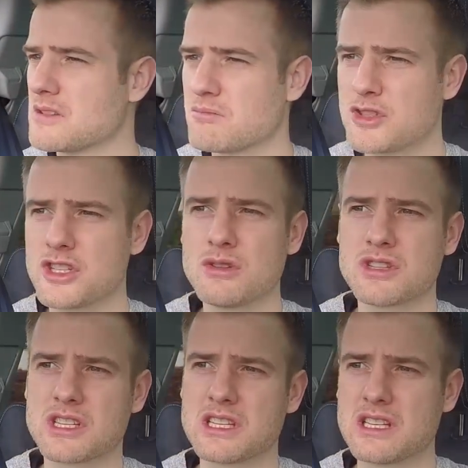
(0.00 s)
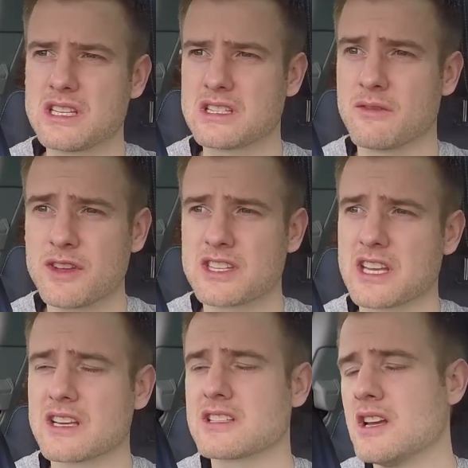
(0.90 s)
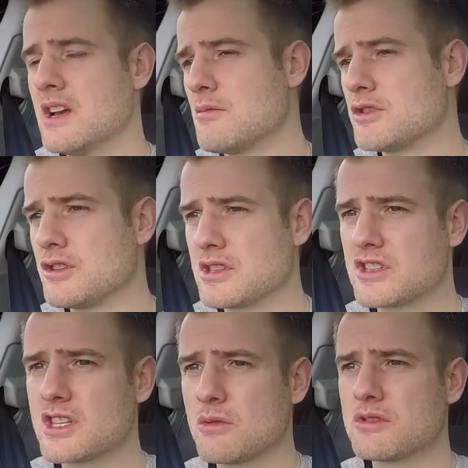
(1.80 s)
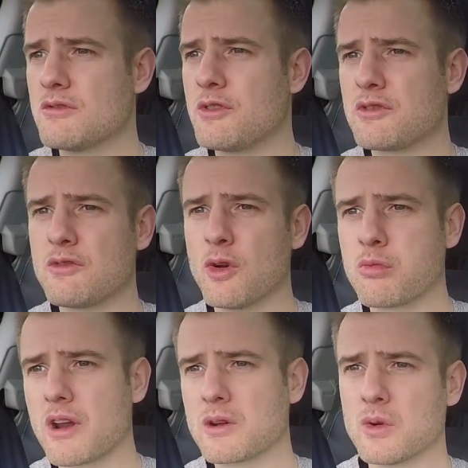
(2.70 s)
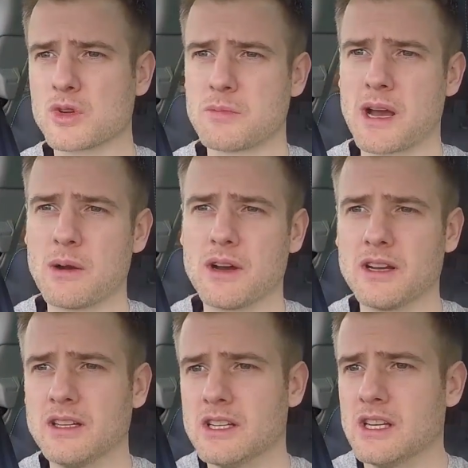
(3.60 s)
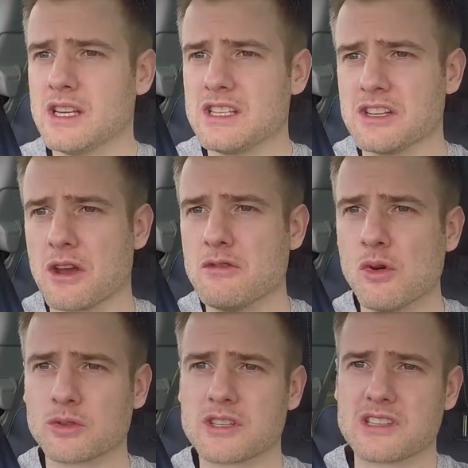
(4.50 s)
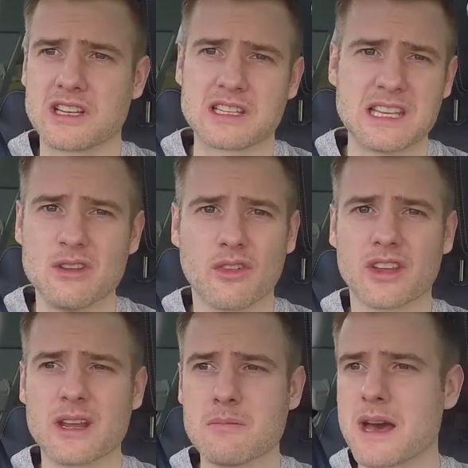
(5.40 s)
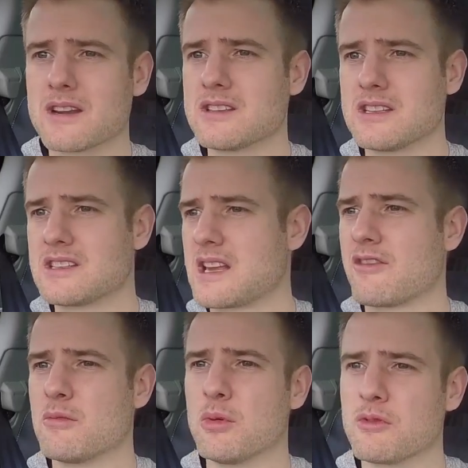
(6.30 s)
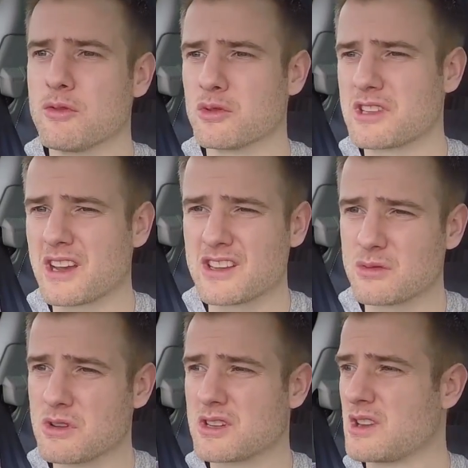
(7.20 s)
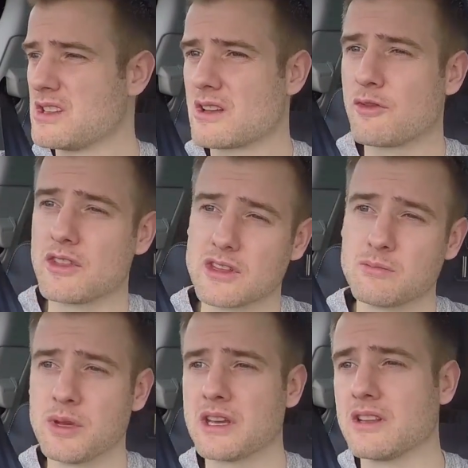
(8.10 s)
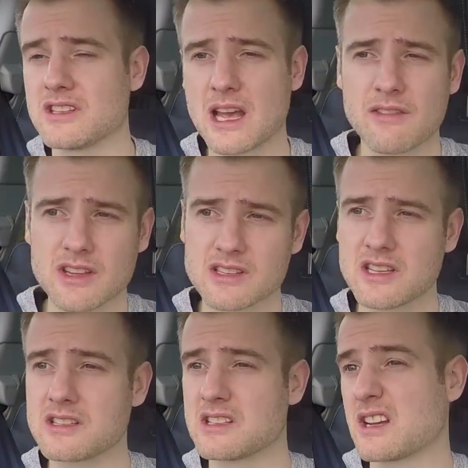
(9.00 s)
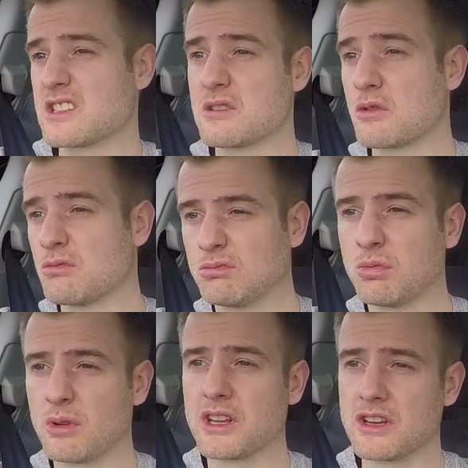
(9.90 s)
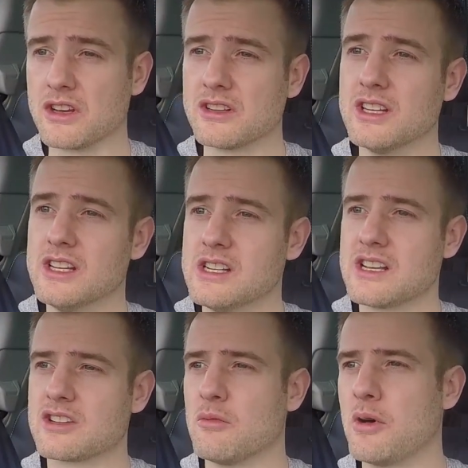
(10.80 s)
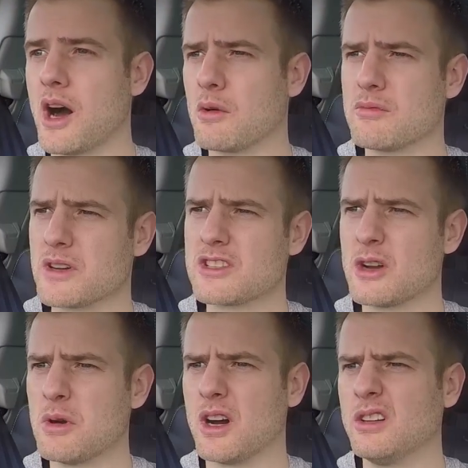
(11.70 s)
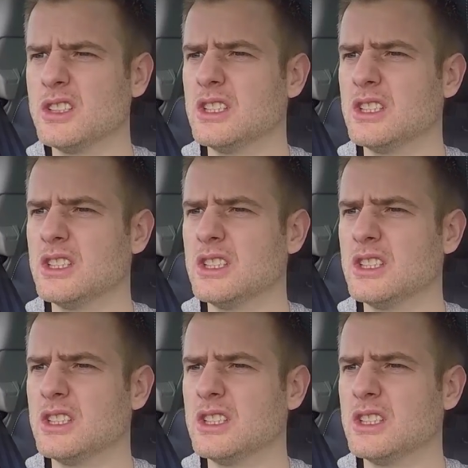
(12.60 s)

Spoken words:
Produces a V6, produces 254 brake horsepower. You know, 0 to 60, not that it matters, is 7.4 seconds, which in something as big and as heavy as this is actually pretty good. It's on par with my Type R.